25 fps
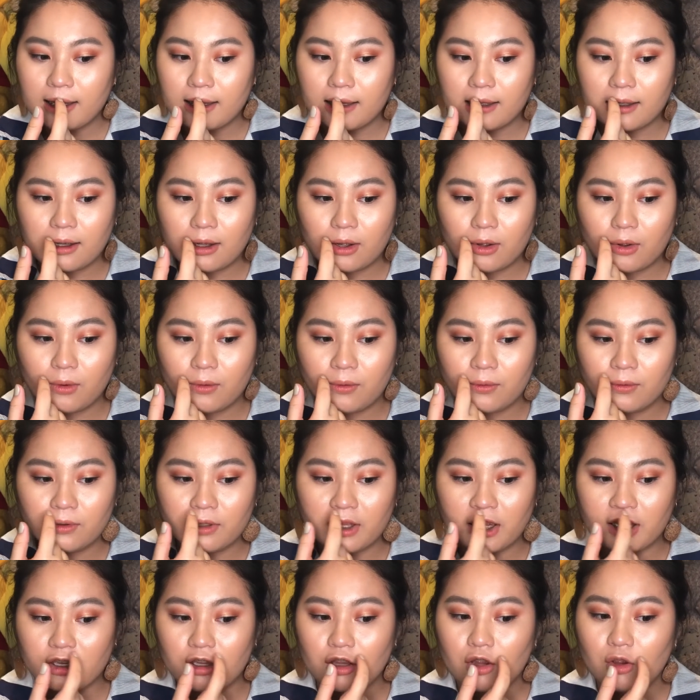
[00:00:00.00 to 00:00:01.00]
the whole
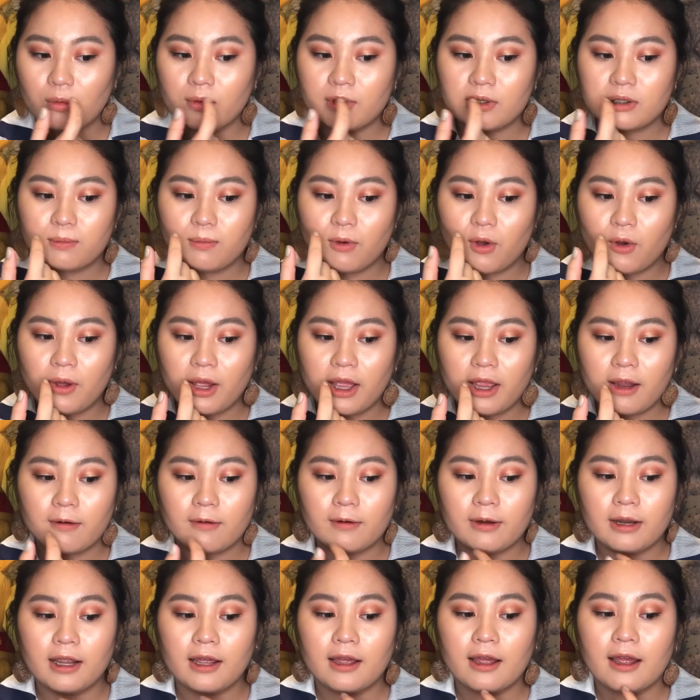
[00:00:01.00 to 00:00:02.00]
like cupid's bow
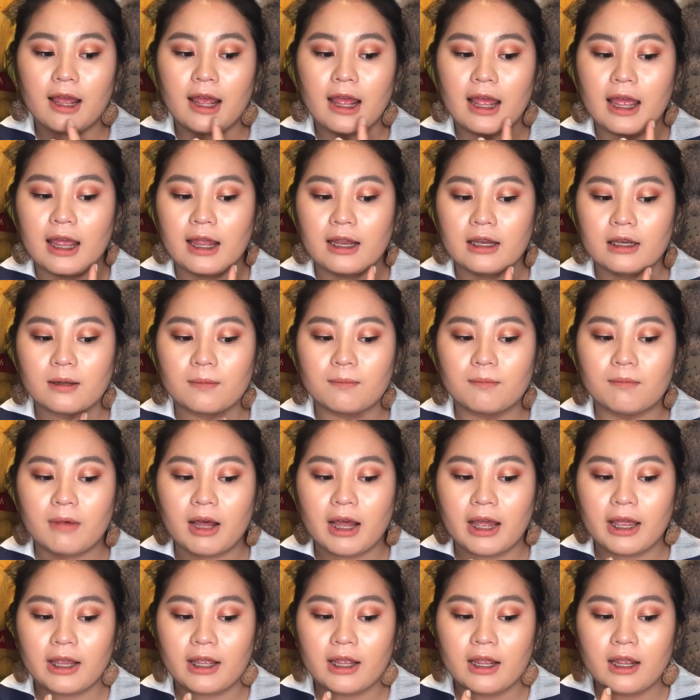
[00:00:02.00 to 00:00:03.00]
area and
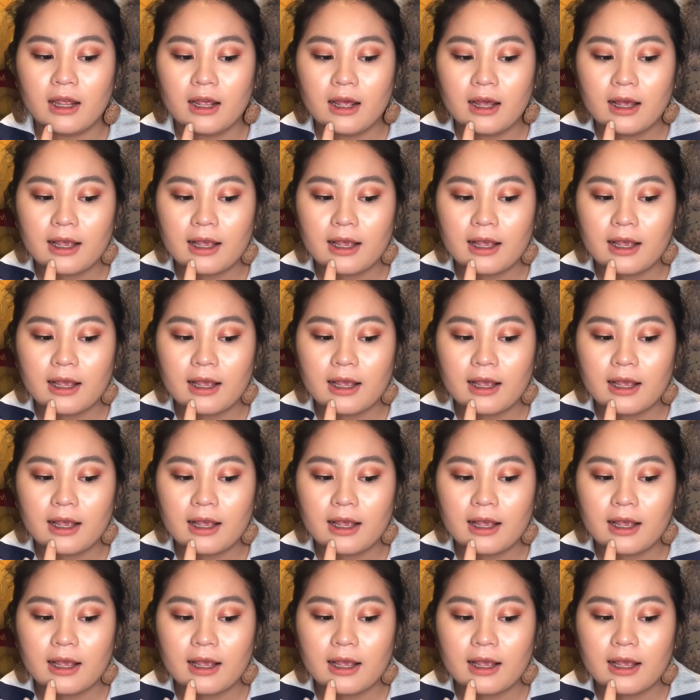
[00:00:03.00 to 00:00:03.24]
my